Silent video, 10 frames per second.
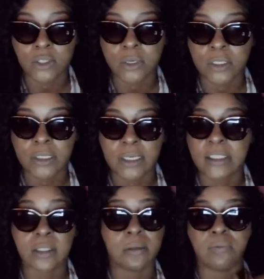the street to
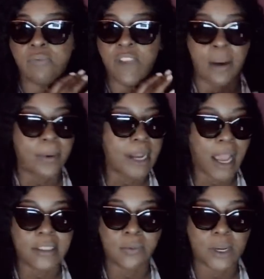this very
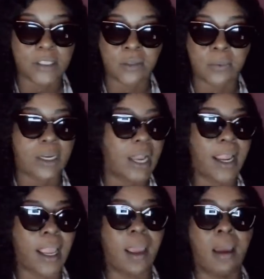nice restaurant.
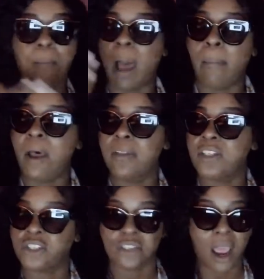Like my
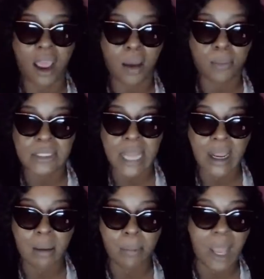mother's job was
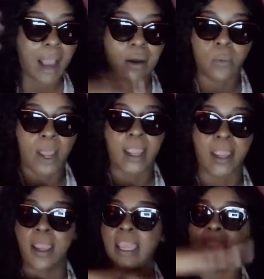like a block
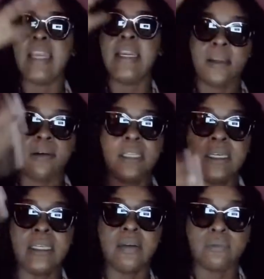away. He
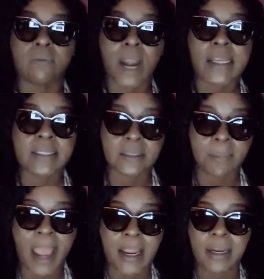literally lived right
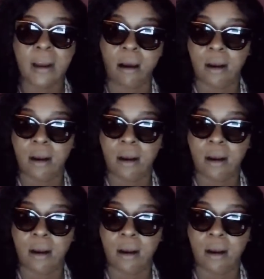smack in the